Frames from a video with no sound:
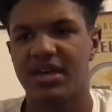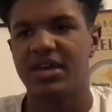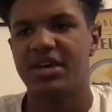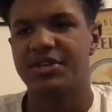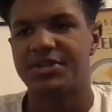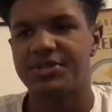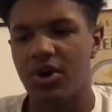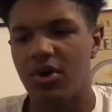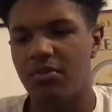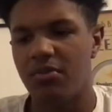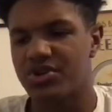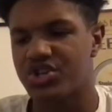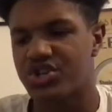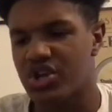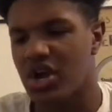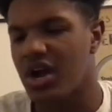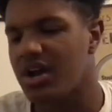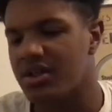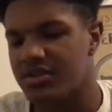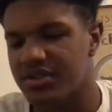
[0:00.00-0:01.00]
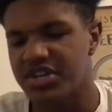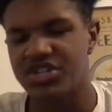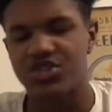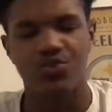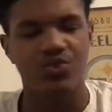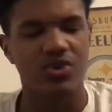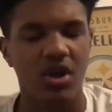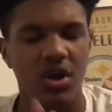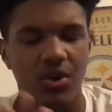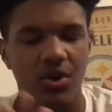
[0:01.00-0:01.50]
So Marshawn Lynch,
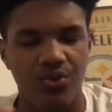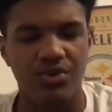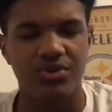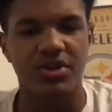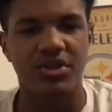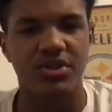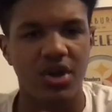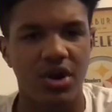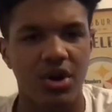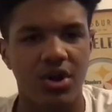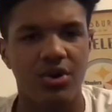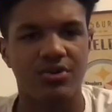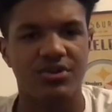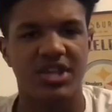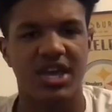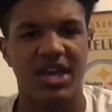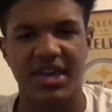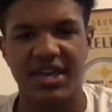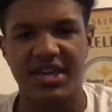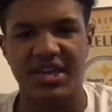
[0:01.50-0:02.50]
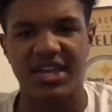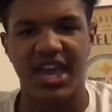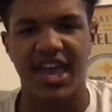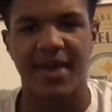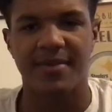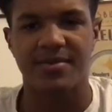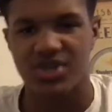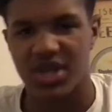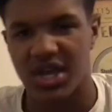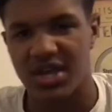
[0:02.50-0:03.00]
we don't really know the
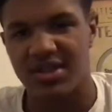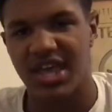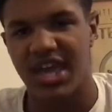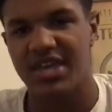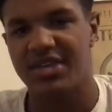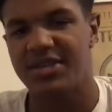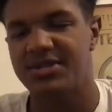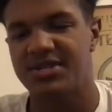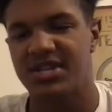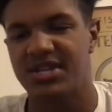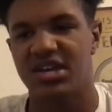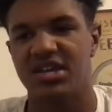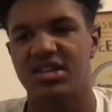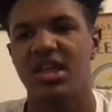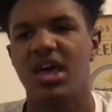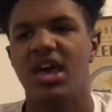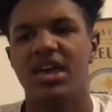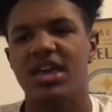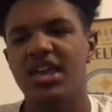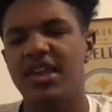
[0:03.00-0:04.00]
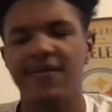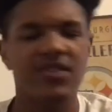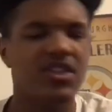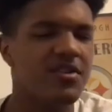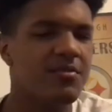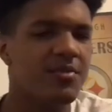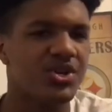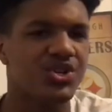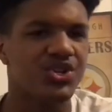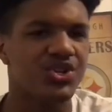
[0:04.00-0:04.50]
in-game shape that he's in. Even
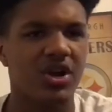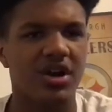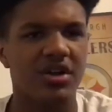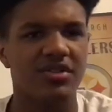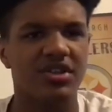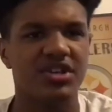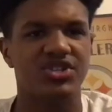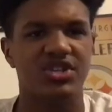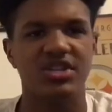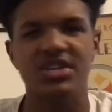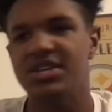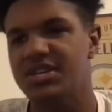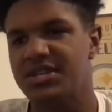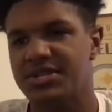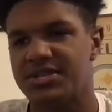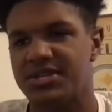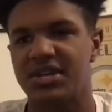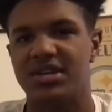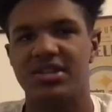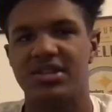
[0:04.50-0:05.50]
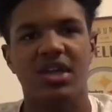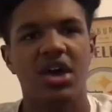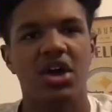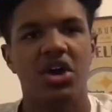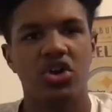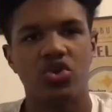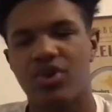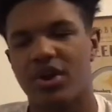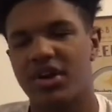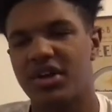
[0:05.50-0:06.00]
though Marshawn Lynch is in
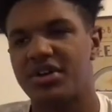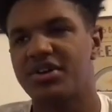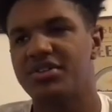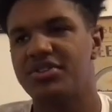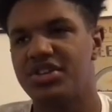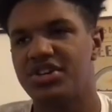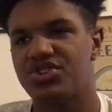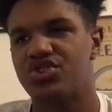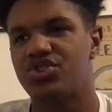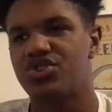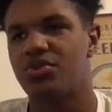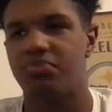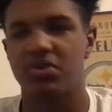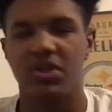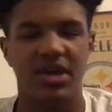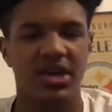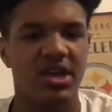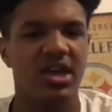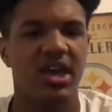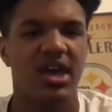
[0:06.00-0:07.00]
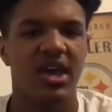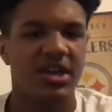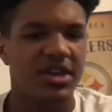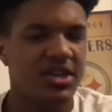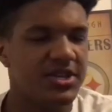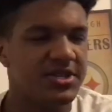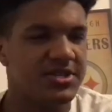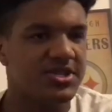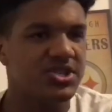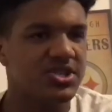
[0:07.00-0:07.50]
great condition to play,
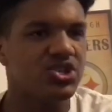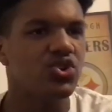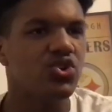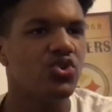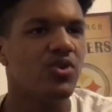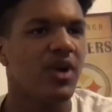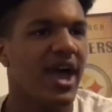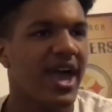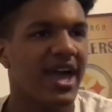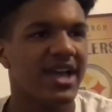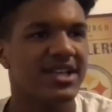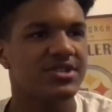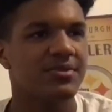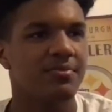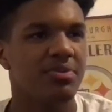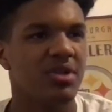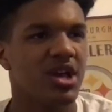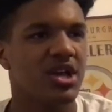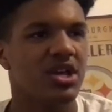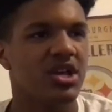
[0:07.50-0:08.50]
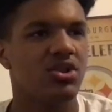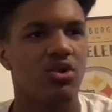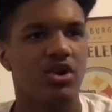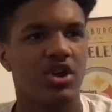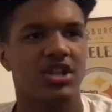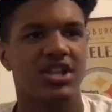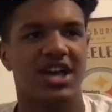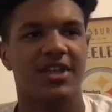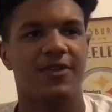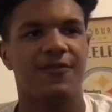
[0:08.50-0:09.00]
he still hasn't played
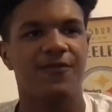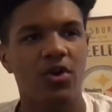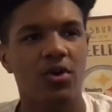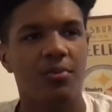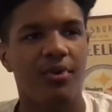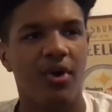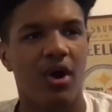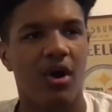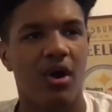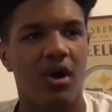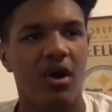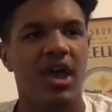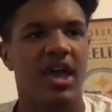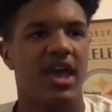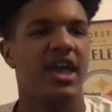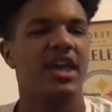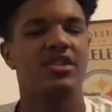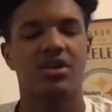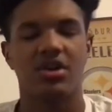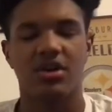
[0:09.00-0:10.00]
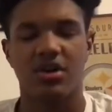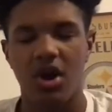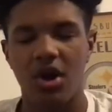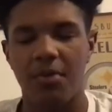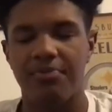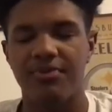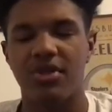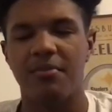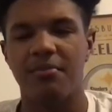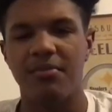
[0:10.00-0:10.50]
organized football in a
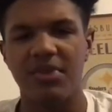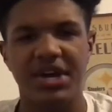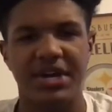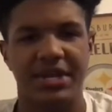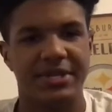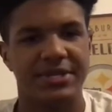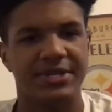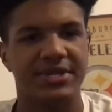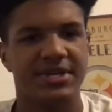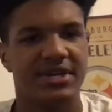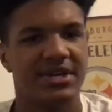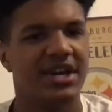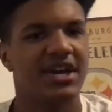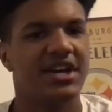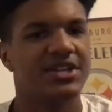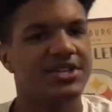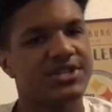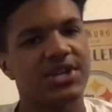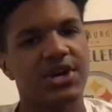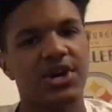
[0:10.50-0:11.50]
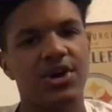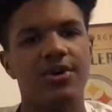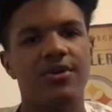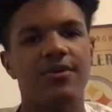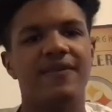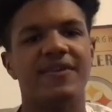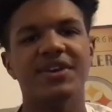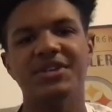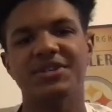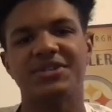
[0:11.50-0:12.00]
couple of months.
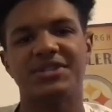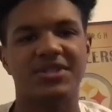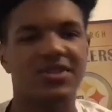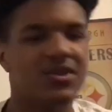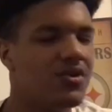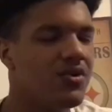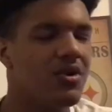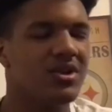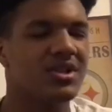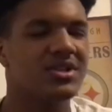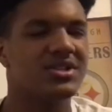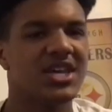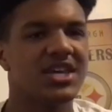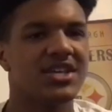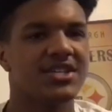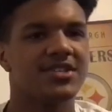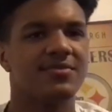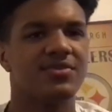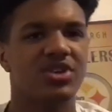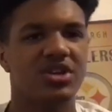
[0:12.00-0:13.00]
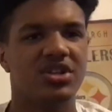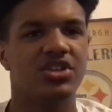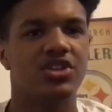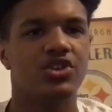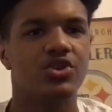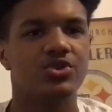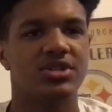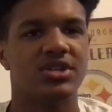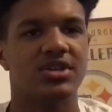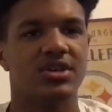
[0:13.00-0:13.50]
So it's still going to take some getting
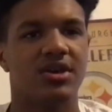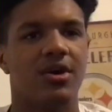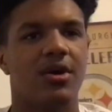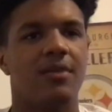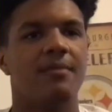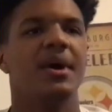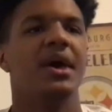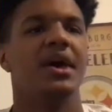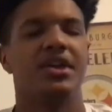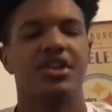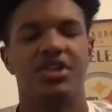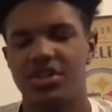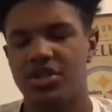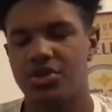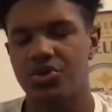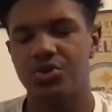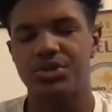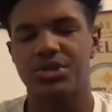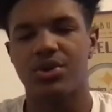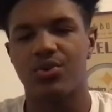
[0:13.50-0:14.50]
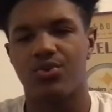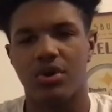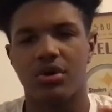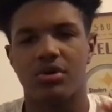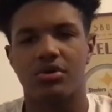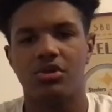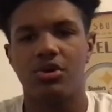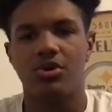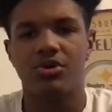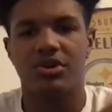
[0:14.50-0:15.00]
used to him, getting used to the
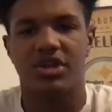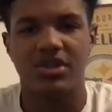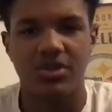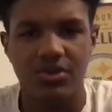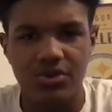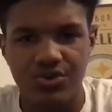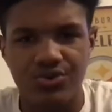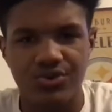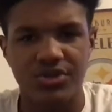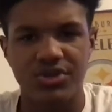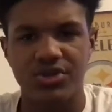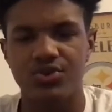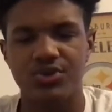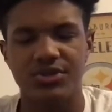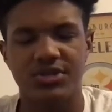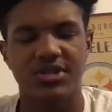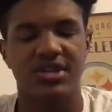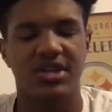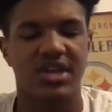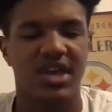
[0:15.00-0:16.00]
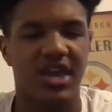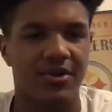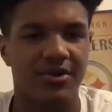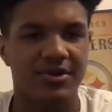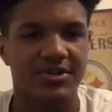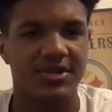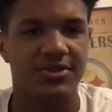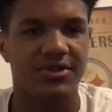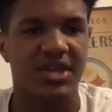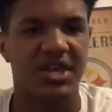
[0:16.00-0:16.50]
workload, getting used to the
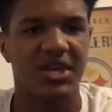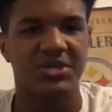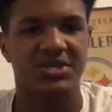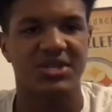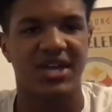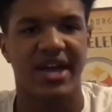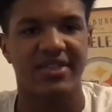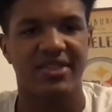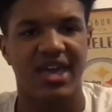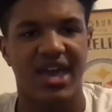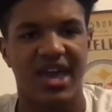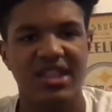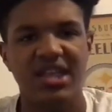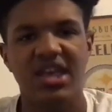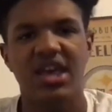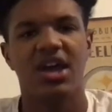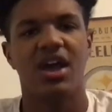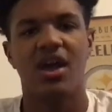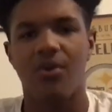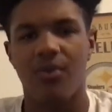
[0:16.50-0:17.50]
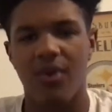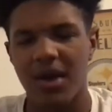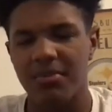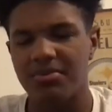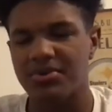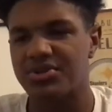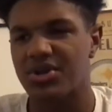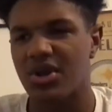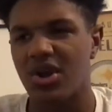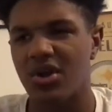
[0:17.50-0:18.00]
carries and things like that. And
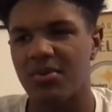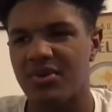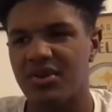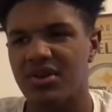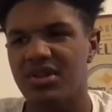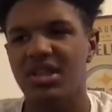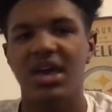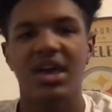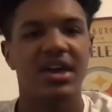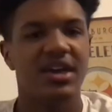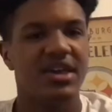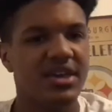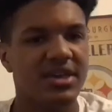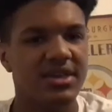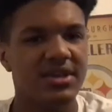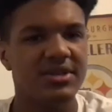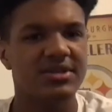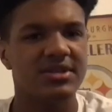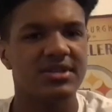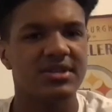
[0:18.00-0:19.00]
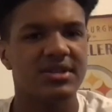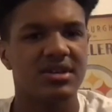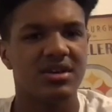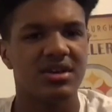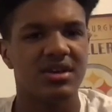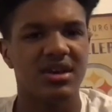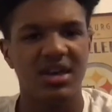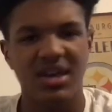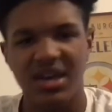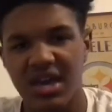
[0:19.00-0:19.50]
Robert Turbin, he's
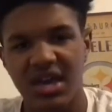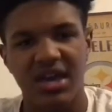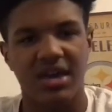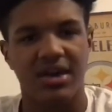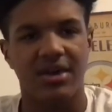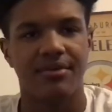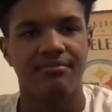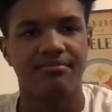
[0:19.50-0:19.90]
in.